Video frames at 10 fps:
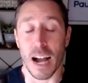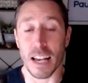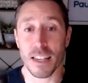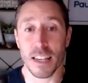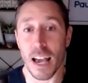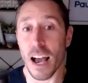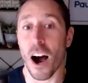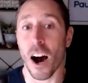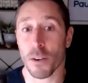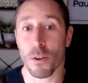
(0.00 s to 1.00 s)
I think
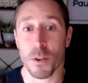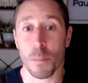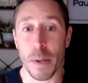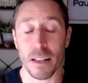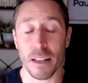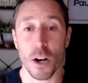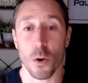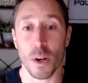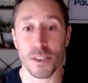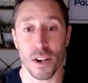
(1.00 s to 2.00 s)
autoimmune
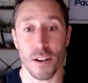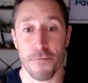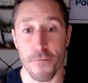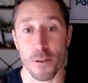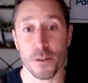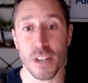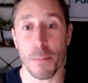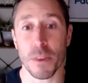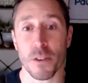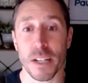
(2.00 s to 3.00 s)
paleo was a further
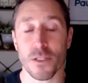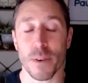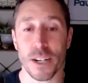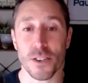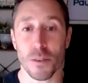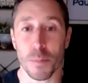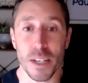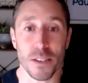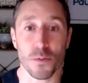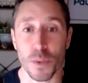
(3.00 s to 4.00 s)
step in the right direction
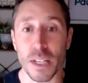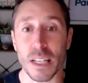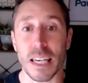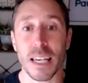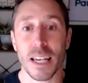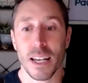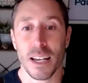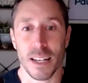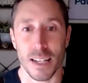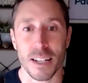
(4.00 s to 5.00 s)
because really
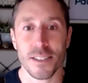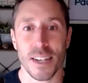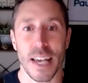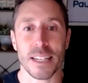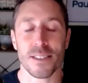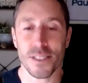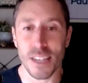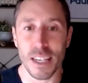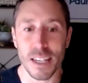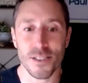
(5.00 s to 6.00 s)
nuts and
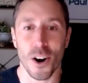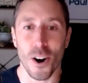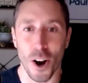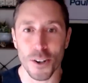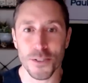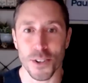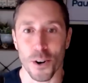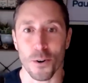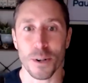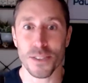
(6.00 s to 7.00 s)
seeds are
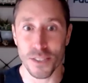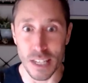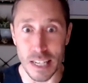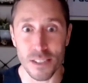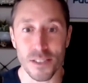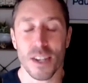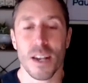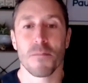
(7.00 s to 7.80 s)
also seeds,